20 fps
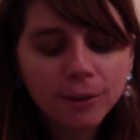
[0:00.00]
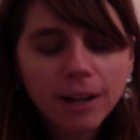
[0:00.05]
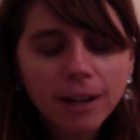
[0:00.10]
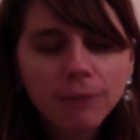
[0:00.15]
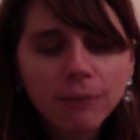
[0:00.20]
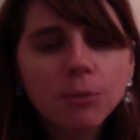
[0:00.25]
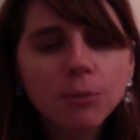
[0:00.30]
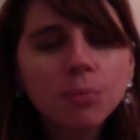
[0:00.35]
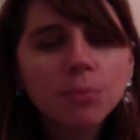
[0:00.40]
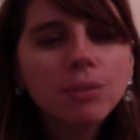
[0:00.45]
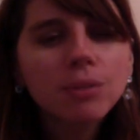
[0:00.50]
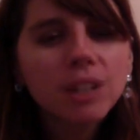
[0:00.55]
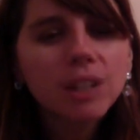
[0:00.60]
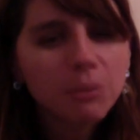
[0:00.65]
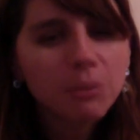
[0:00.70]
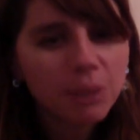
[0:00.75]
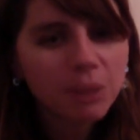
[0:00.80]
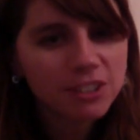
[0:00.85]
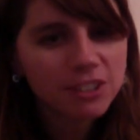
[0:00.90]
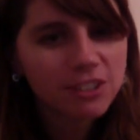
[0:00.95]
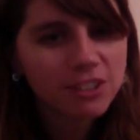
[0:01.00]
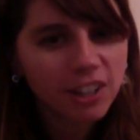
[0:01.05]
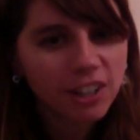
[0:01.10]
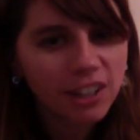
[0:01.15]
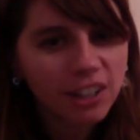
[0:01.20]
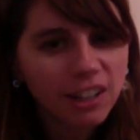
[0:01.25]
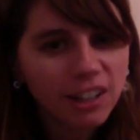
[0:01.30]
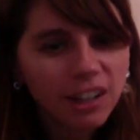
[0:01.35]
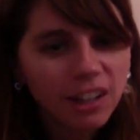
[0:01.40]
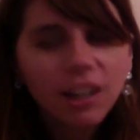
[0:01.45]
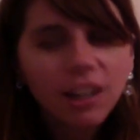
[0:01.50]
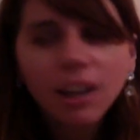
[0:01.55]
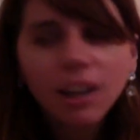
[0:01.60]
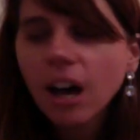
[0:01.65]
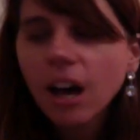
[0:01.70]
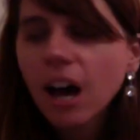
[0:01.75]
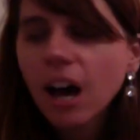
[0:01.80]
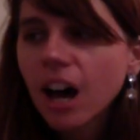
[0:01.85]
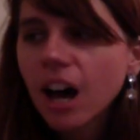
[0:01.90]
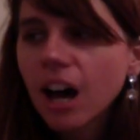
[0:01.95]
I was pretty much done,
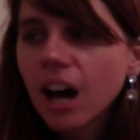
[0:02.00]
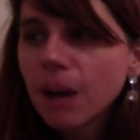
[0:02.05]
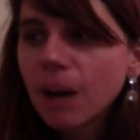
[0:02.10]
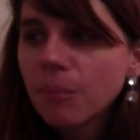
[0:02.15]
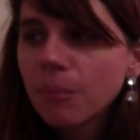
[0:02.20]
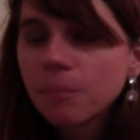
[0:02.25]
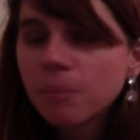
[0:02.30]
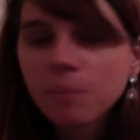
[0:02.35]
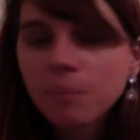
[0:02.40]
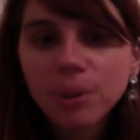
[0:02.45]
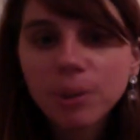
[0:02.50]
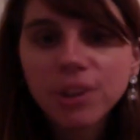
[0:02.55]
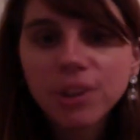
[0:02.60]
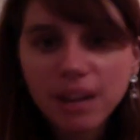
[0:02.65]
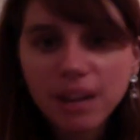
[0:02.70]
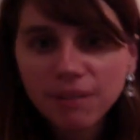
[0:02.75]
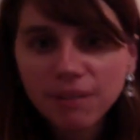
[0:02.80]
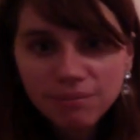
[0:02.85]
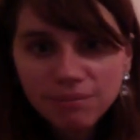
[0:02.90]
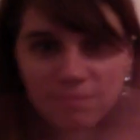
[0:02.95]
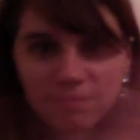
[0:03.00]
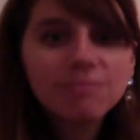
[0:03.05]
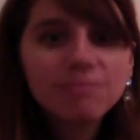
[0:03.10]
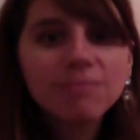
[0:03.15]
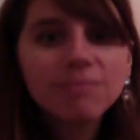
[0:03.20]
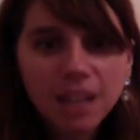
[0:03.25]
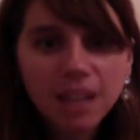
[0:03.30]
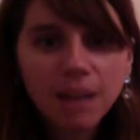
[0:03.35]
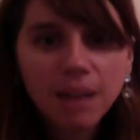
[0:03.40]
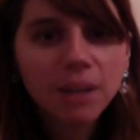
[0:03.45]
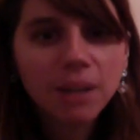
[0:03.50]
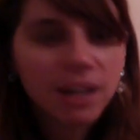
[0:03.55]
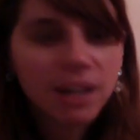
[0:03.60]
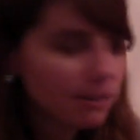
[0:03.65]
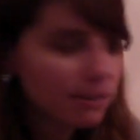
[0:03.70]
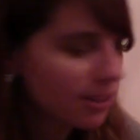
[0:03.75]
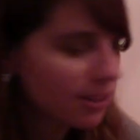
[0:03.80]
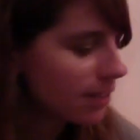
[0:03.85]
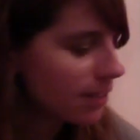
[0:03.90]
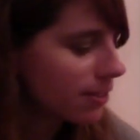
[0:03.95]
but that meant I
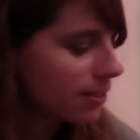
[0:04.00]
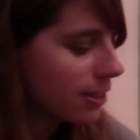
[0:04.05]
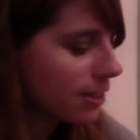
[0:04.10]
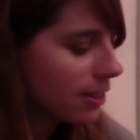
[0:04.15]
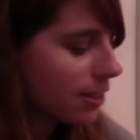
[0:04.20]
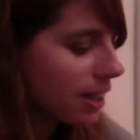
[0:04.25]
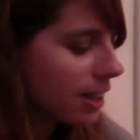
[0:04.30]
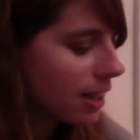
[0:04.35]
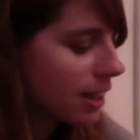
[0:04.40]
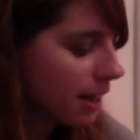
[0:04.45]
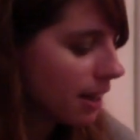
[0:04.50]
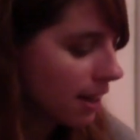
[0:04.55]
was definitely done.